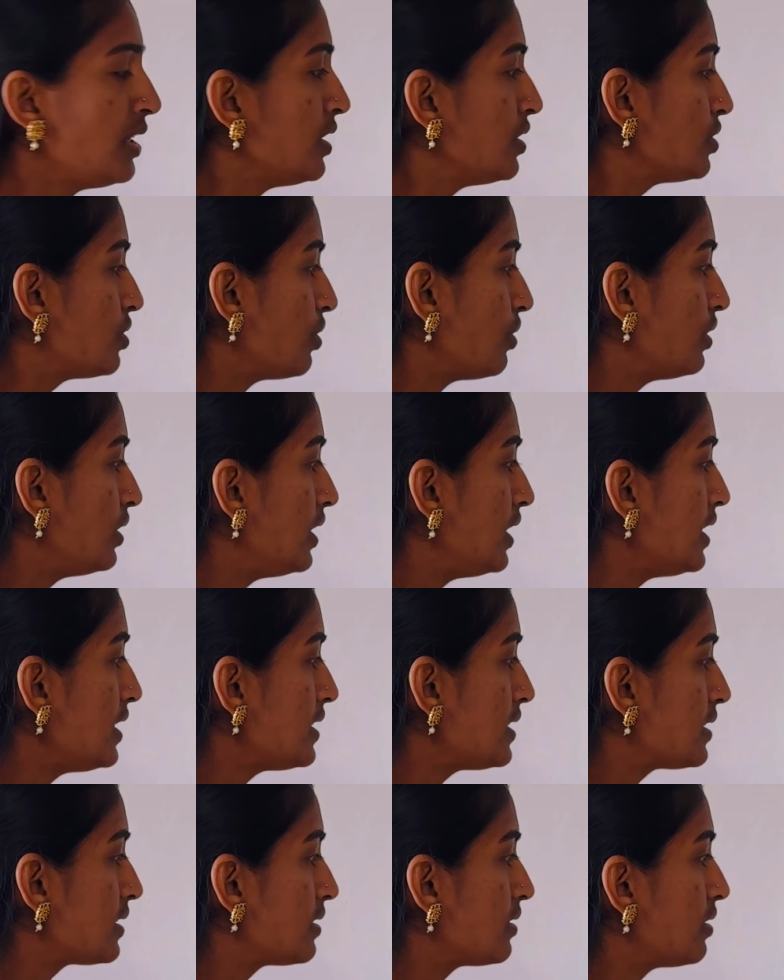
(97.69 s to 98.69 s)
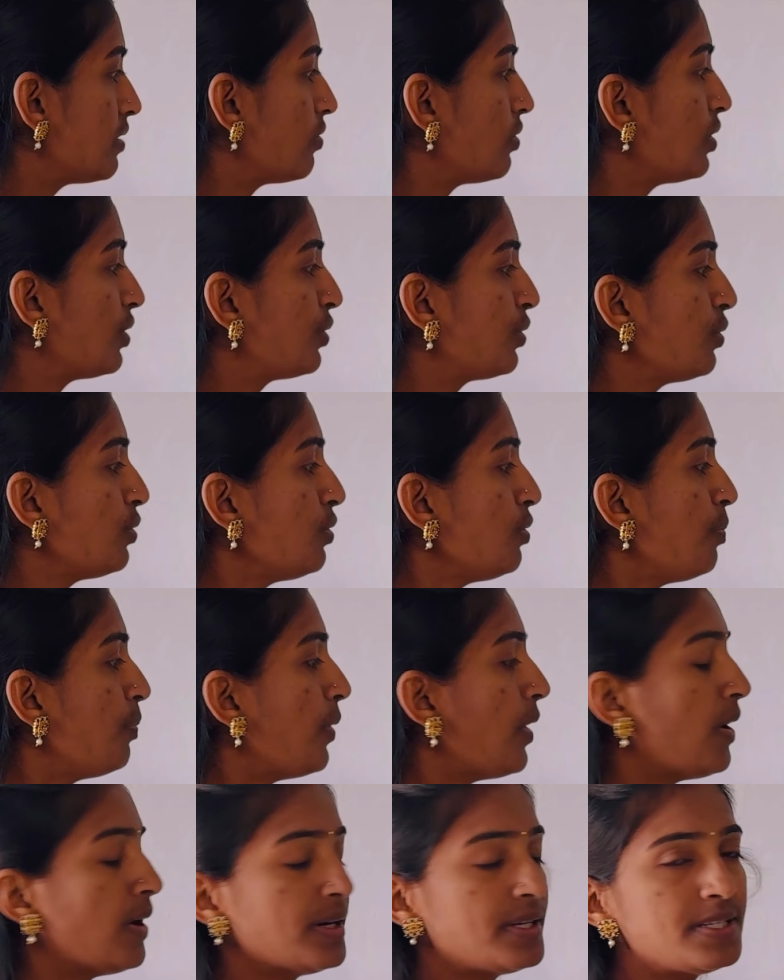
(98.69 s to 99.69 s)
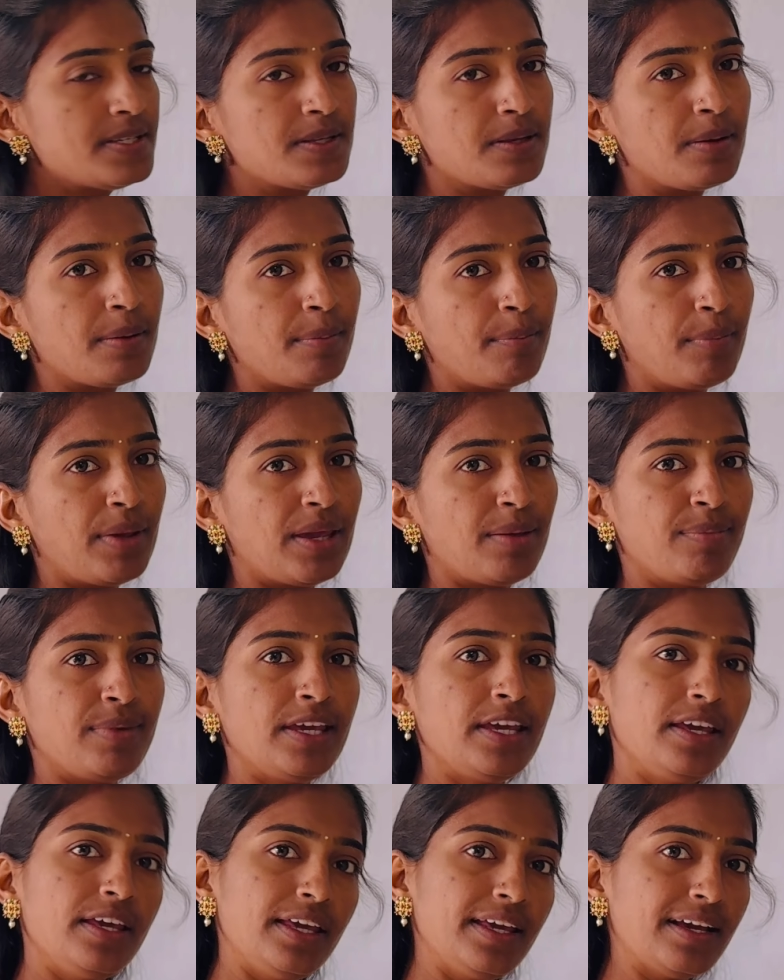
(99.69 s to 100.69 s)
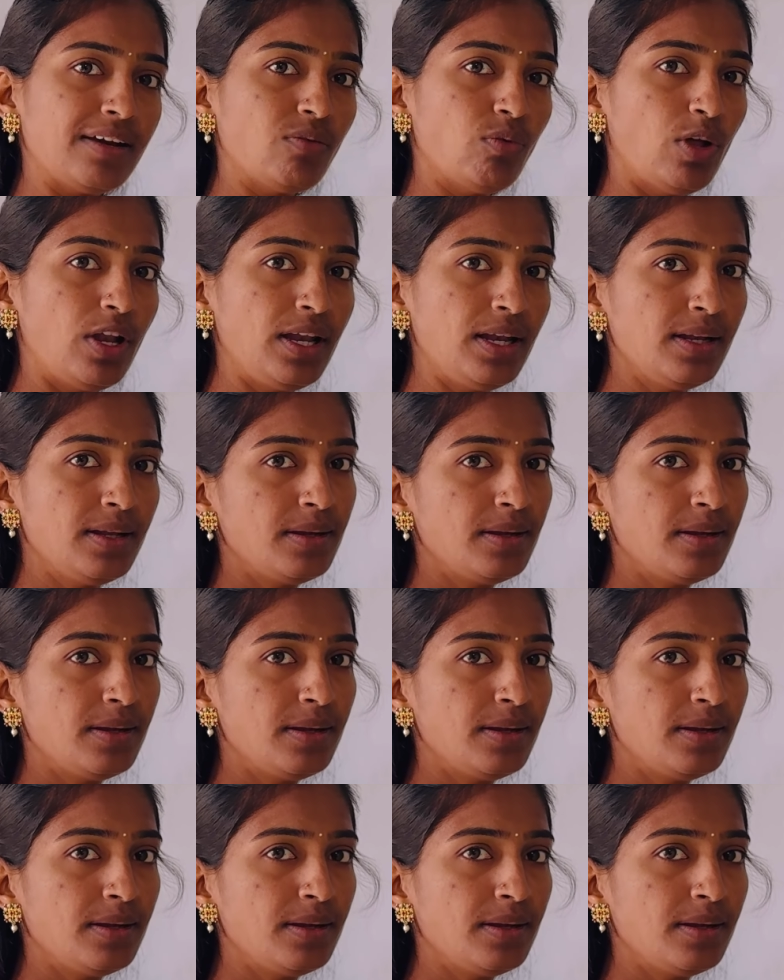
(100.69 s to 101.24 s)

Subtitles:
So these two parts may be equal,